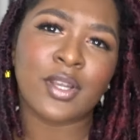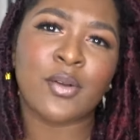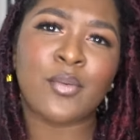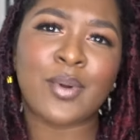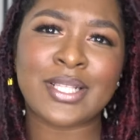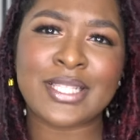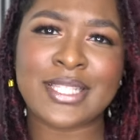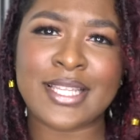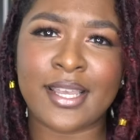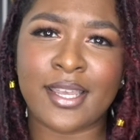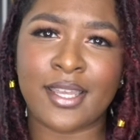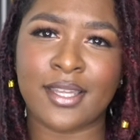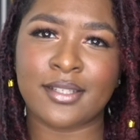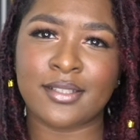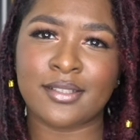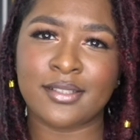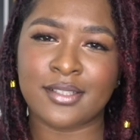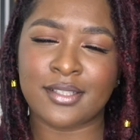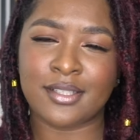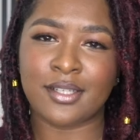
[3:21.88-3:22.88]
One
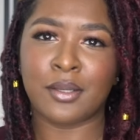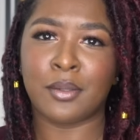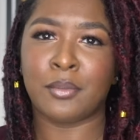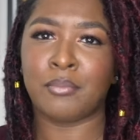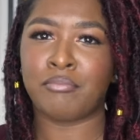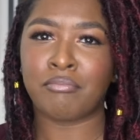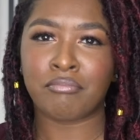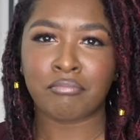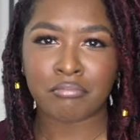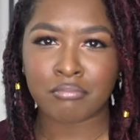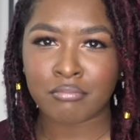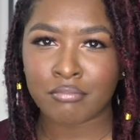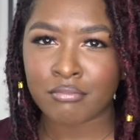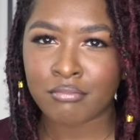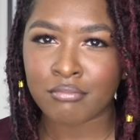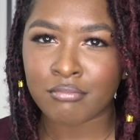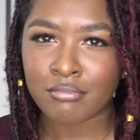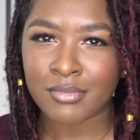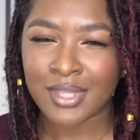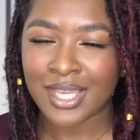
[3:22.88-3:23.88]
second.
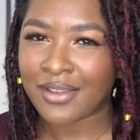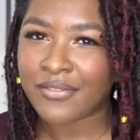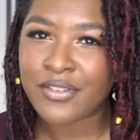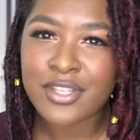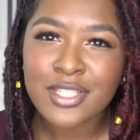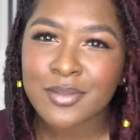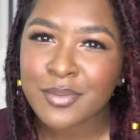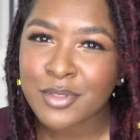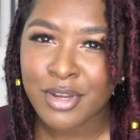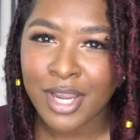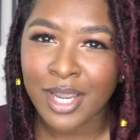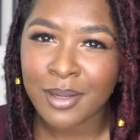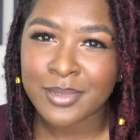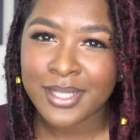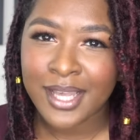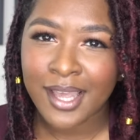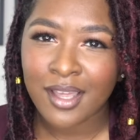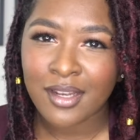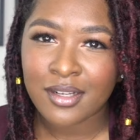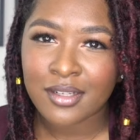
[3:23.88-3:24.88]
Have you subscribed
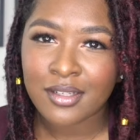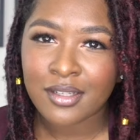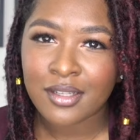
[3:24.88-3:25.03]
yet?